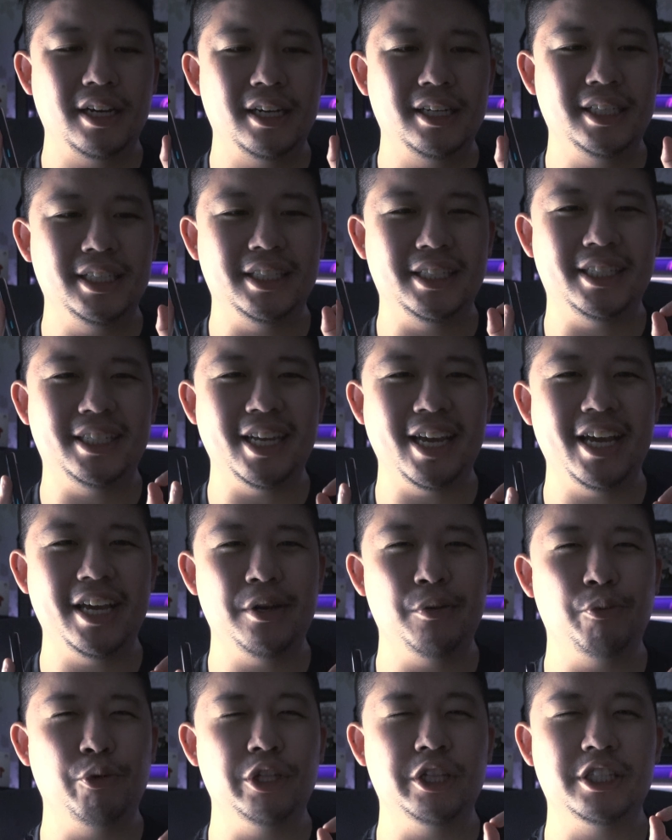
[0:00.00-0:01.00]
a
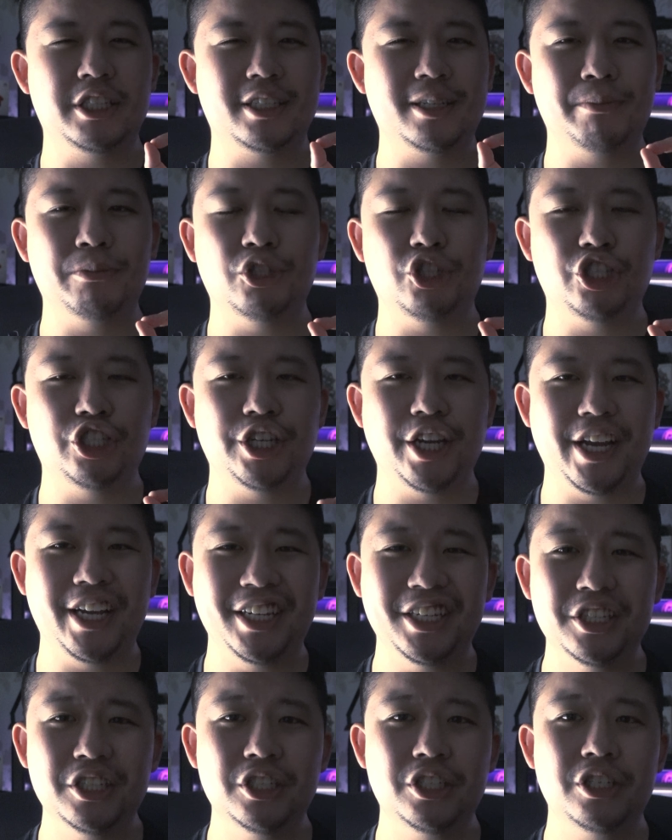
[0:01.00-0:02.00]
day with some
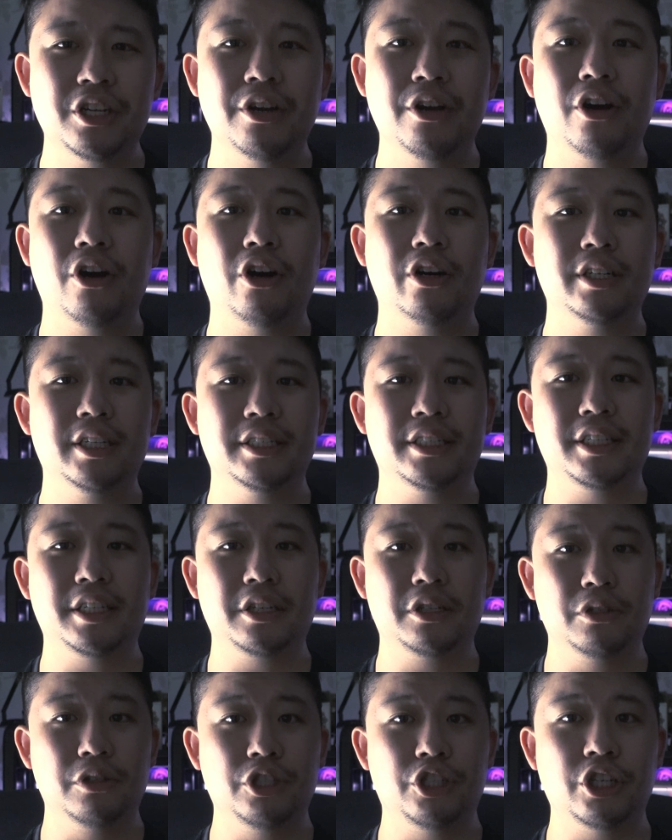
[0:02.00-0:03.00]
change on a
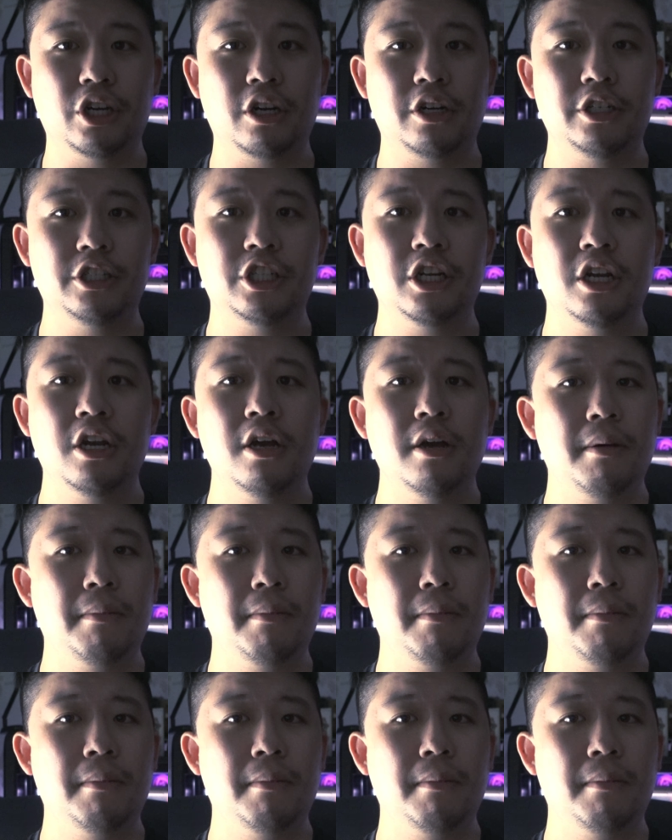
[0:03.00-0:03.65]
single charge,